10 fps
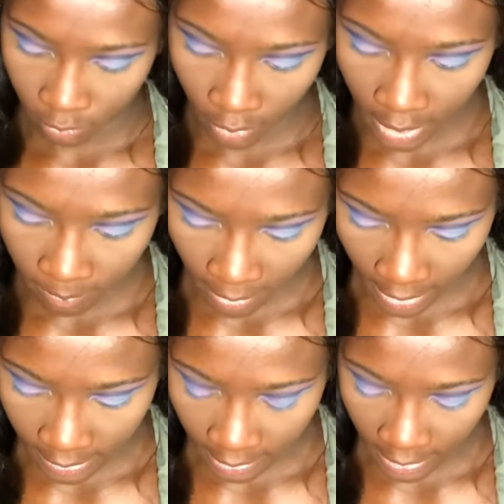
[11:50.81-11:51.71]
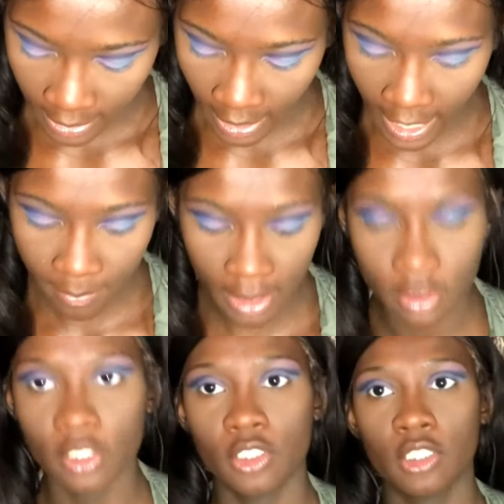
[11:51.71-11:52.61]
Grand Palette, and I'm
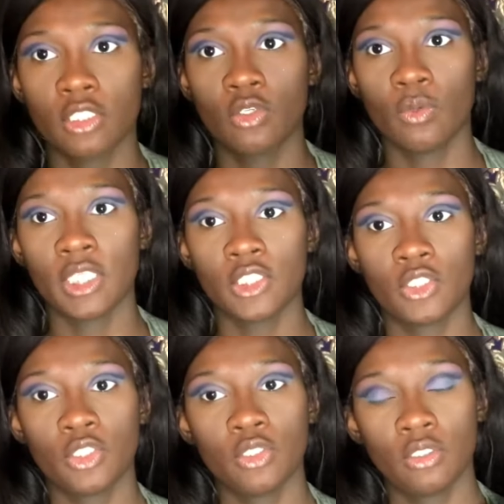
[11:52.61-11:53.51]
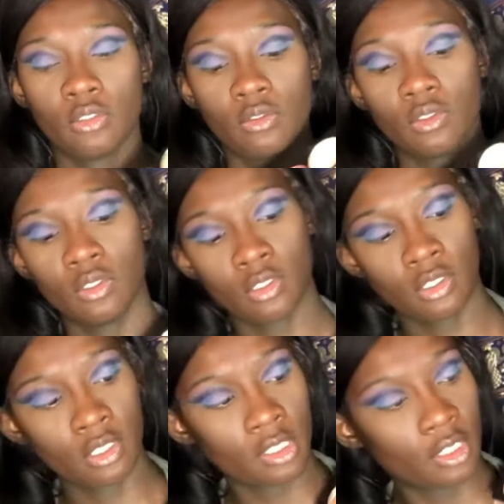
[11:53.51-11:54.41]
actually just going to
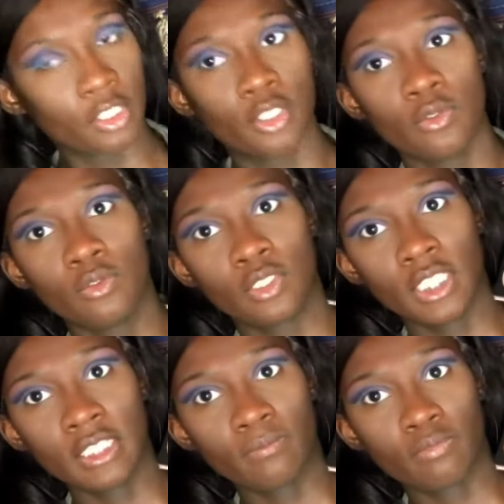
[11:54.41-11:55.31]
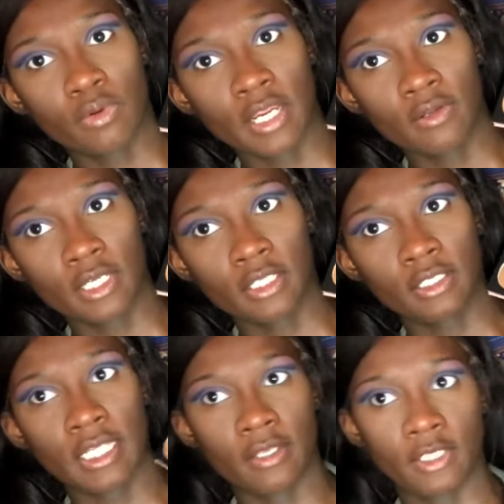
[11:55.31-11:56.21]
use this brown
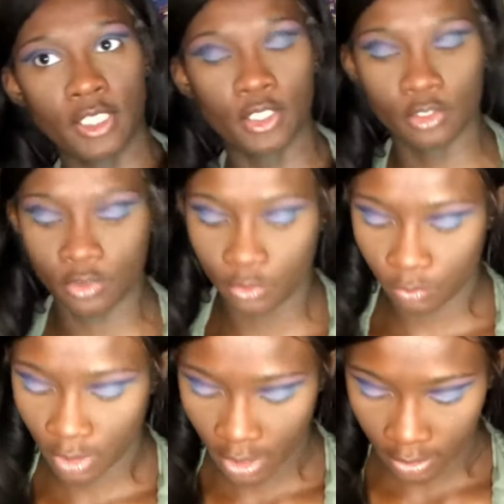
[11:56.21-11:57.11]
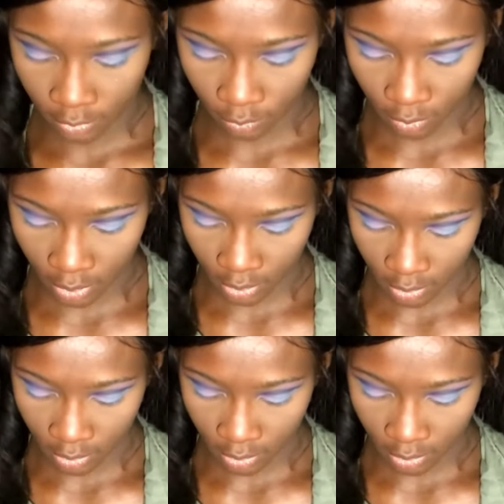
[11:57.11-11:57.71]
color down here to contour.